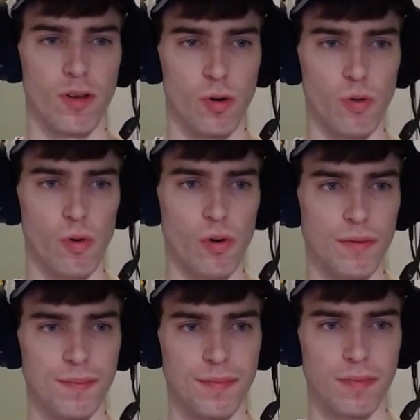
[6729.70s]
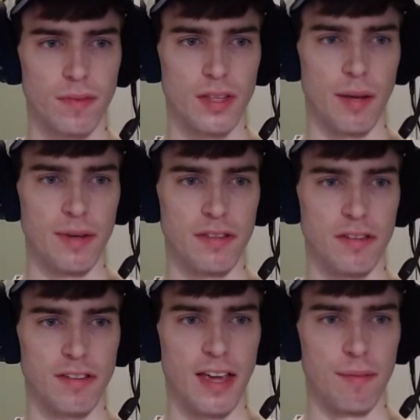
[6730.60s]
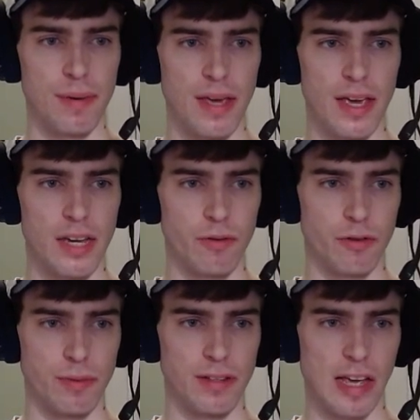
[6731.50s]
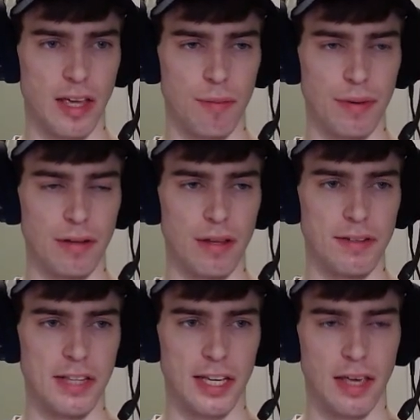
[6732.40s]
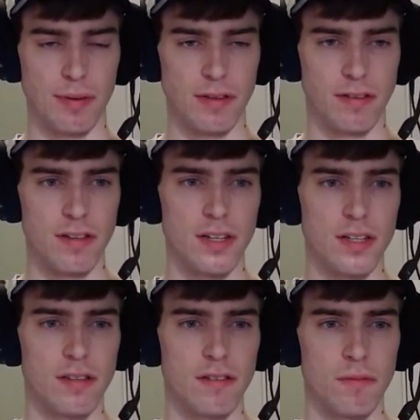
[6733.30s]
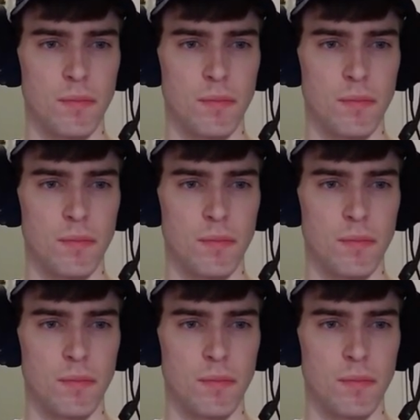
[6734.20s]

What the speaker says: Cool. That means this can't be 8, which means that can be 11. That can't be 6.